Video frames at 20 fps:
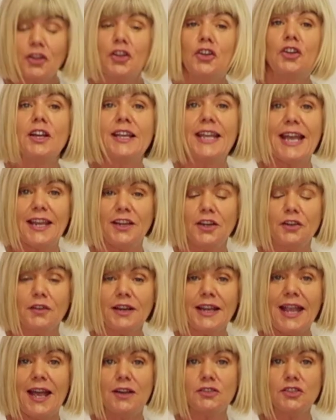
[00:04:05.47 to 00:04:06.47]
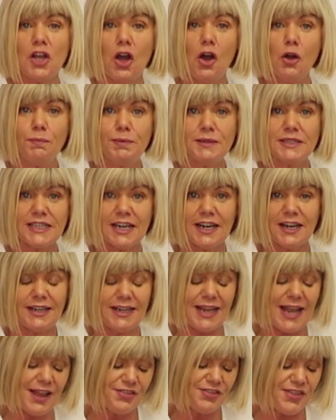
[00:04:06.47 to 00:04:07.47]
You could get your account opened
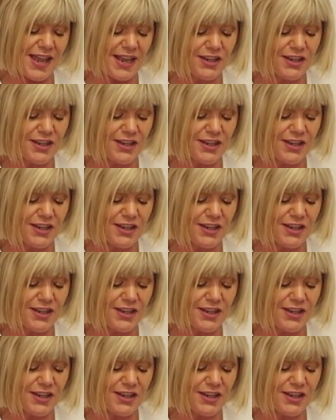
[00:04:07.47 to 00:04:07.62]
early and